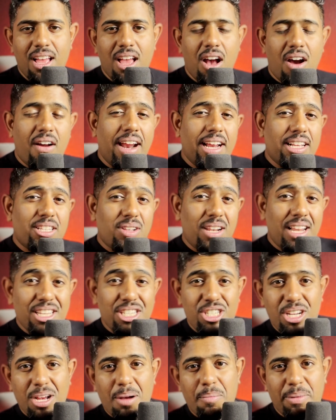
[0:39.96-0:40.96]
Alright, so let's
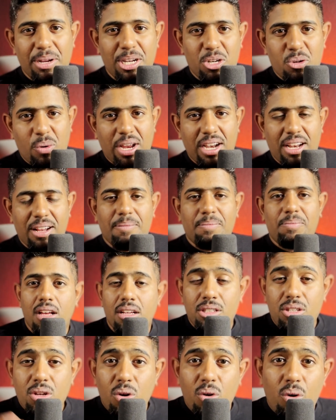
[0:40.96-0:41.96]
jump into it.
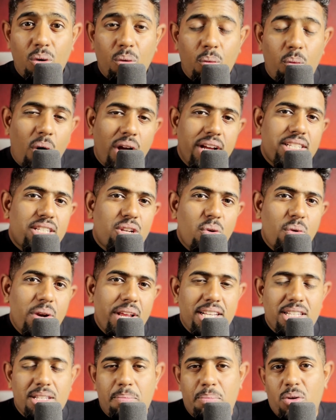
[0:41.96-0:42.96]
So, voice cloning
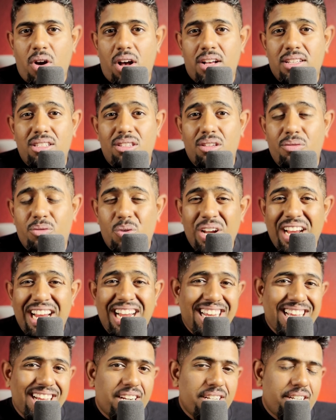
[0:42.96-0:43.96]
is a process of
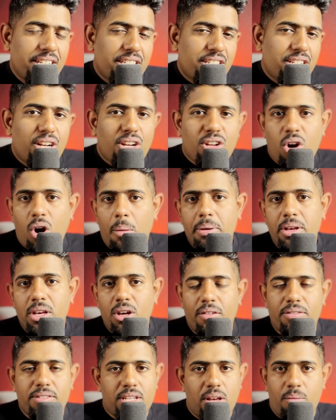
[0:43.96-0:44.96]
creating a digital copy
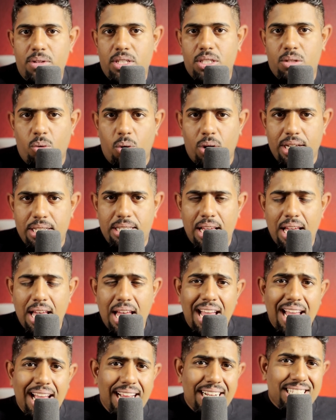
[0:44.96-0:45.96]
of someone's voice.
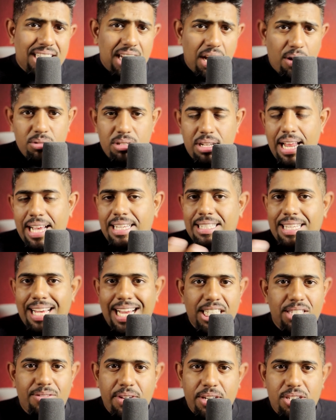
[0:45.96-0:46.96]
It sounds like
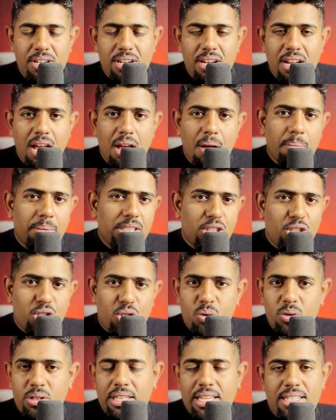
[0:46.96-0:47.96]
science fiction, but the
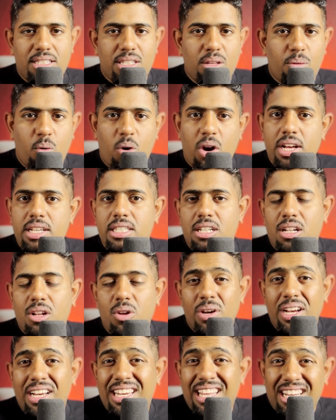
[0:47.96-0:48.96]
truth is the voice
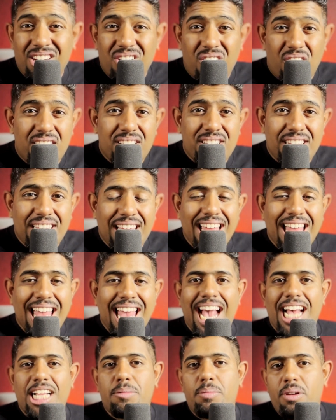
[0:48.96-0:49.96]
cloning technology
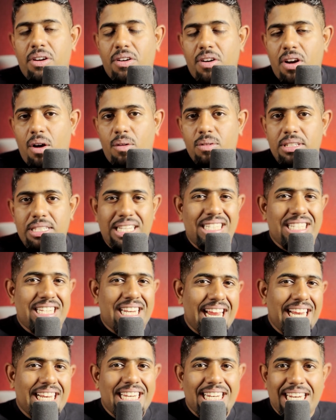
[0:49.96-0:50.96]
has been around since
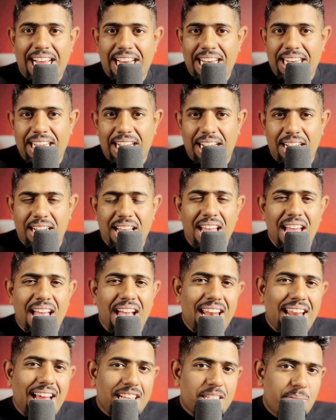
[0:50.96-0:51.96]
1998 and
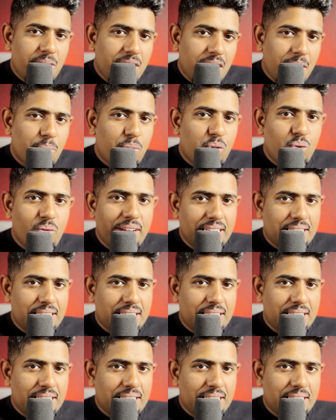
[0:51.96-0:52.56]
has been improving